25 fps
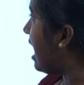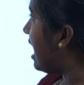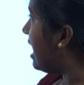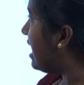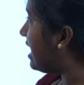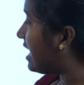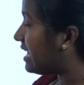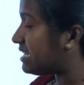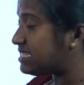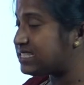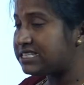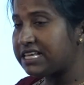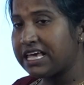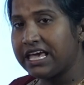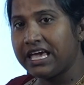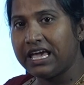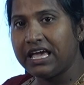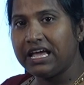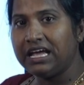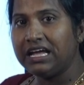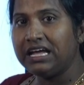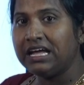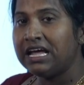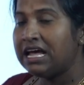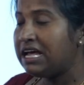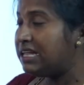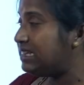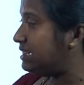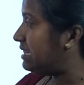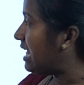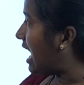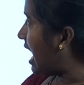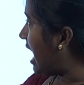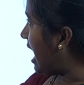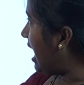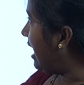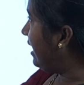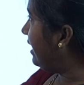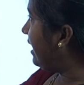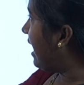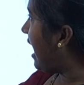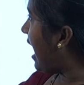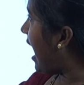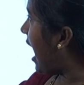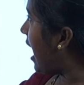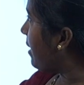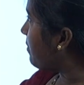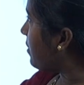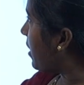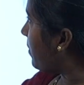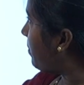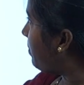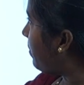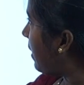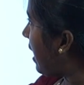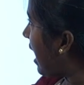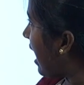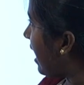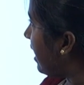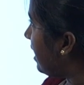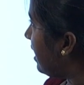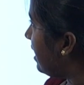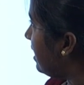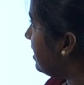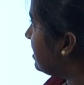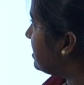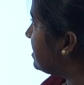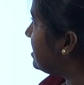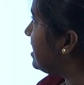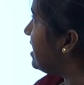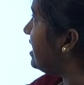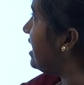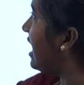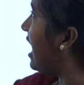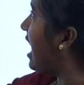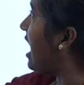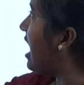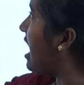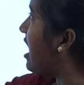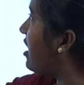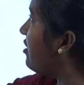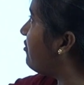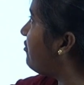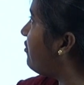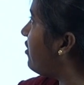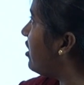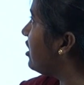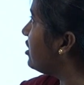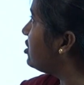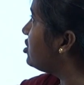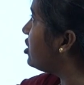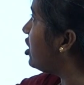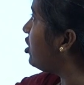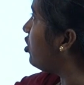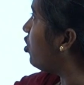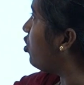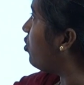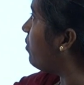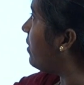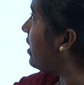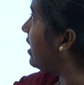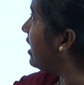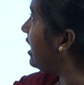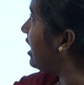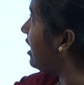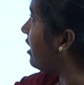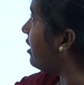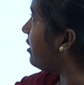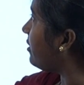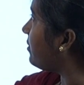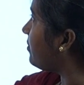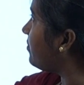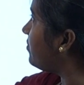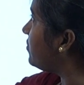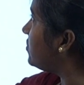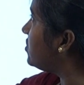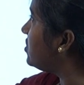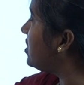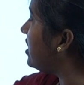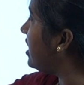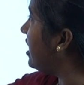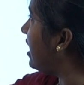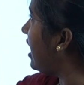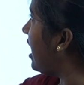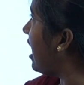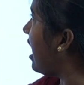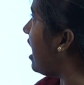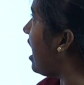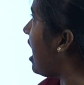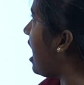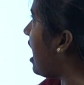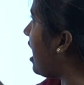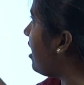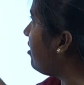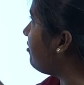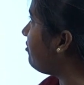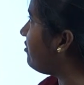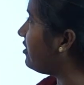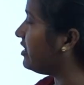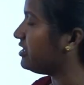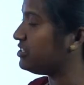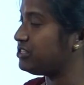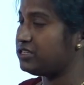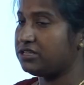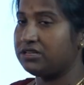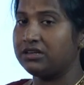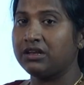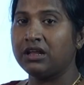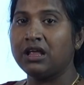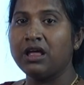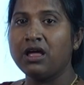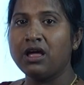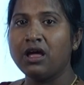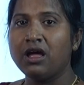Let's say that I am applying CAR function over here. CAR function.